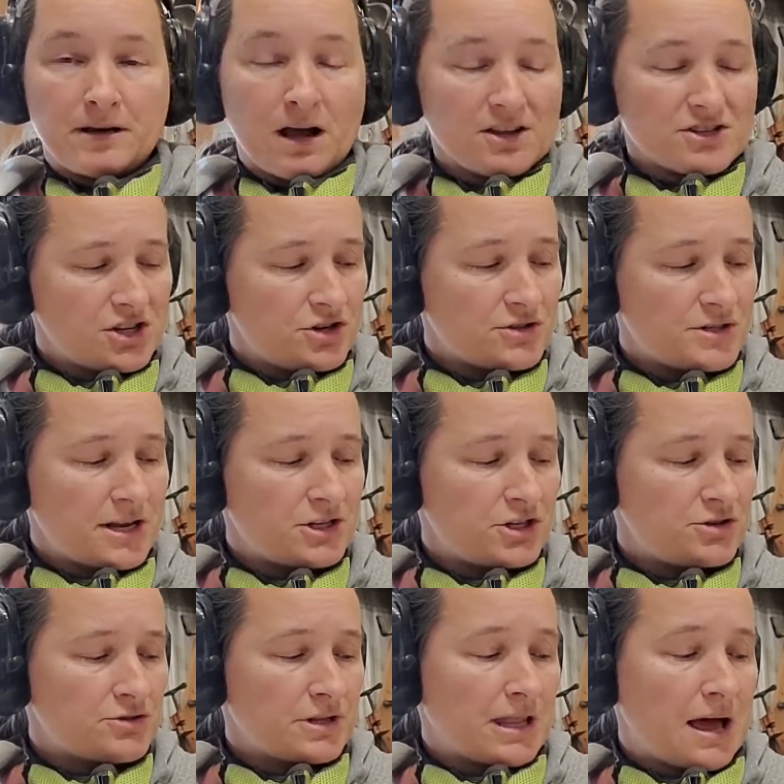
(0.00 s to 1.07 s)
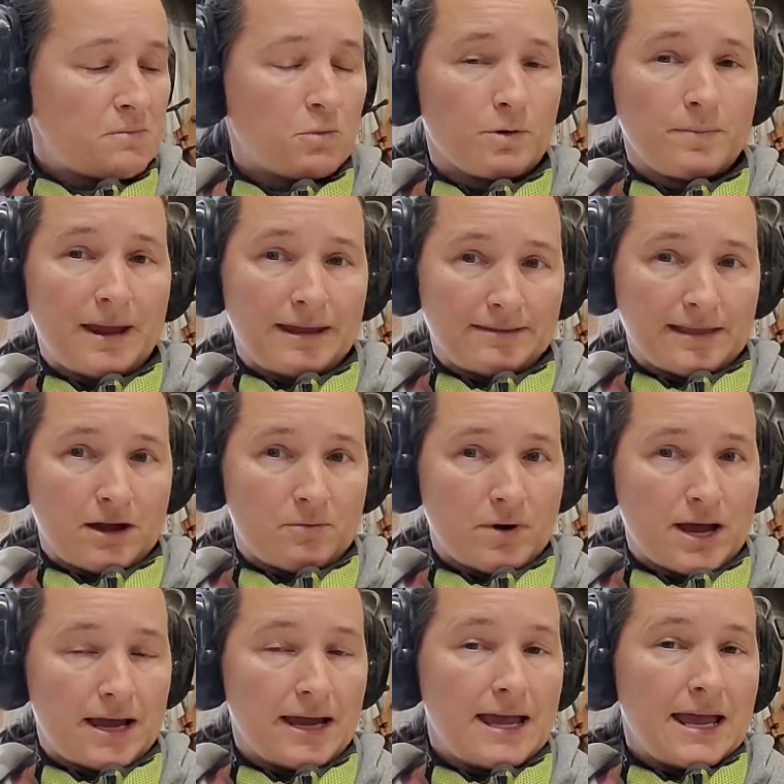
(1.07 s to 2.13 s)
Also, you tend to use a lot more paint that
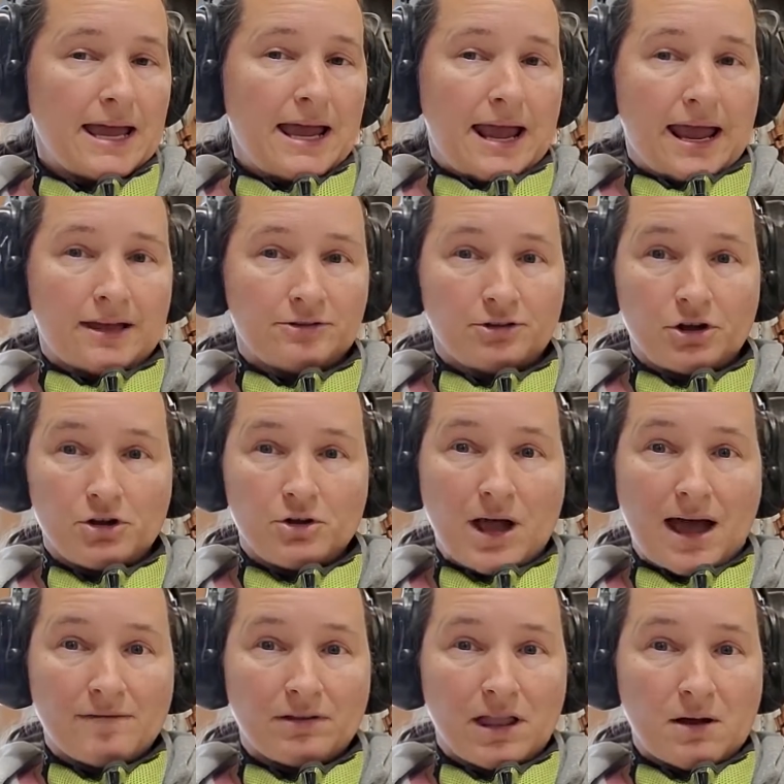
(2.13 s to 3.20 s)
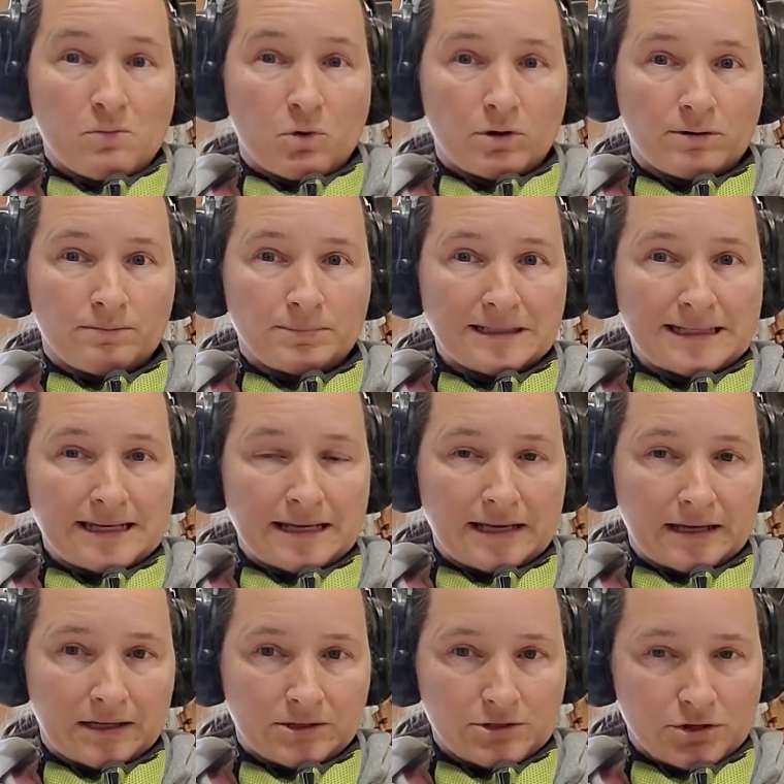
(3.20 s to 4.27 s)
way, and so you have a lot more bleeding
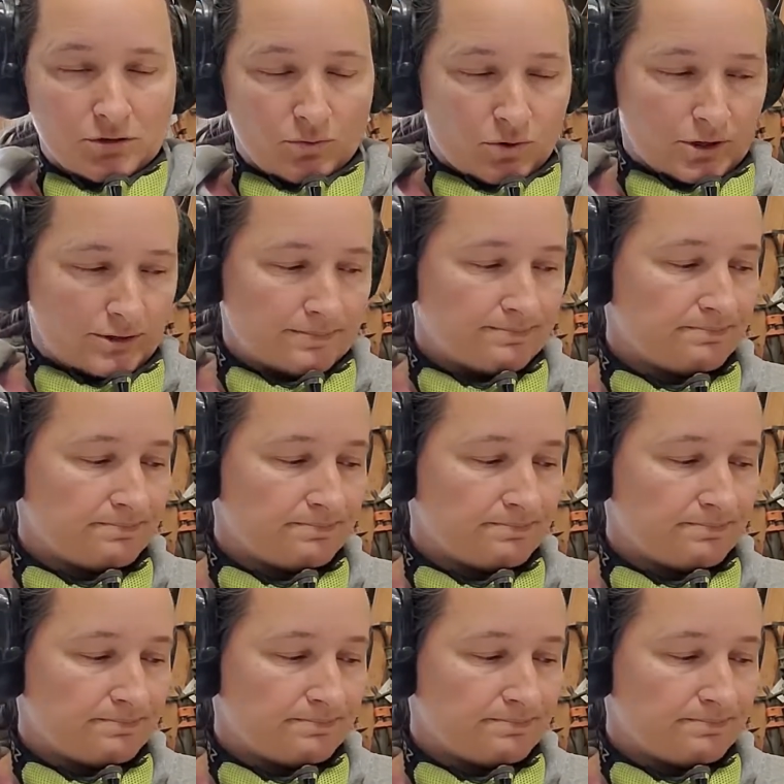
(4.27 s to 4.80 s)
into the wood.